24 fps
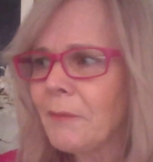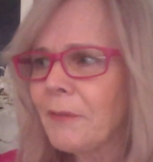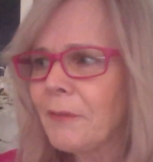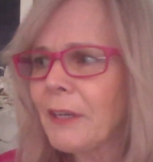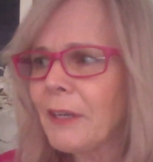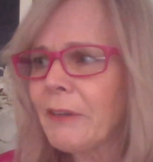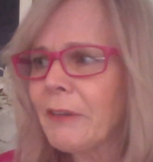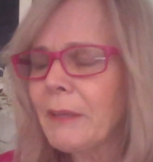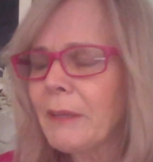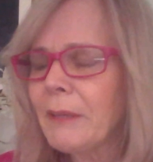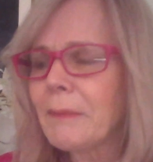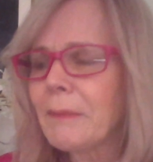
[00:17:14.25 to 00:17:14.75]
I'm
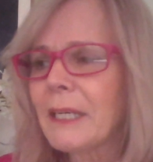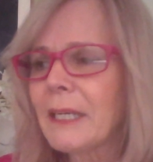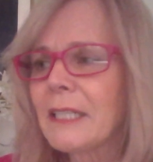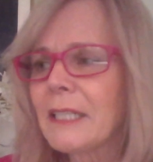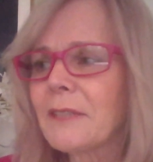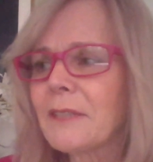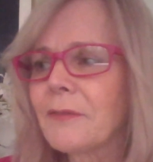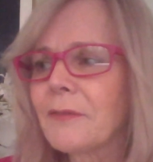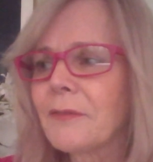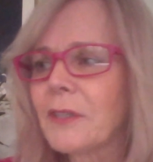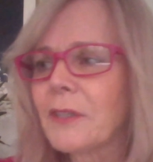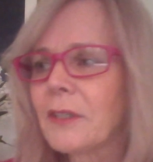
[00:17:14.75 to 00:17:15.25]
very
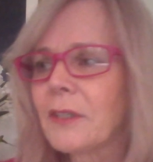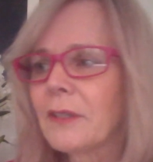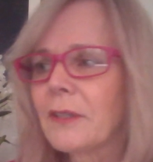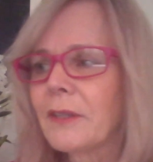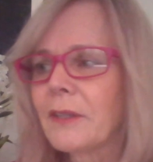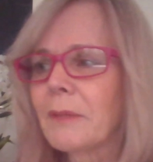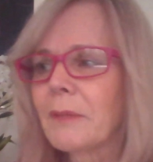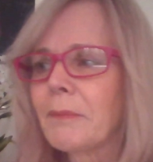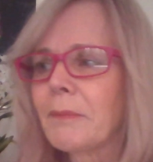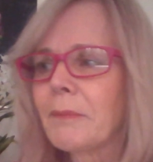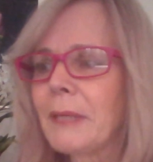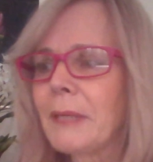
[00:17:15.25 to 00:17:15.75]
mindful
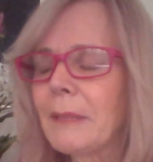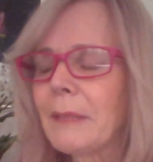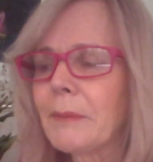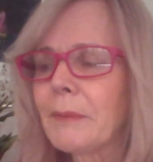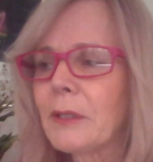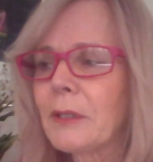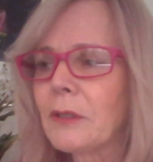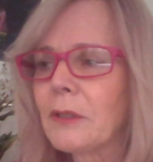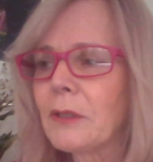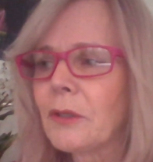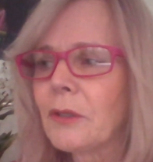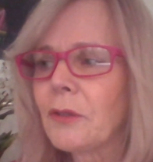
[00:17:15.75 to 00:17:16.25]
that
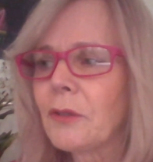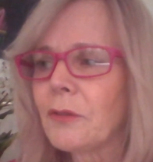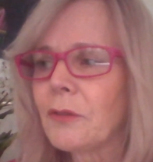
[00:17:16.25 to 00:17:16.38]
people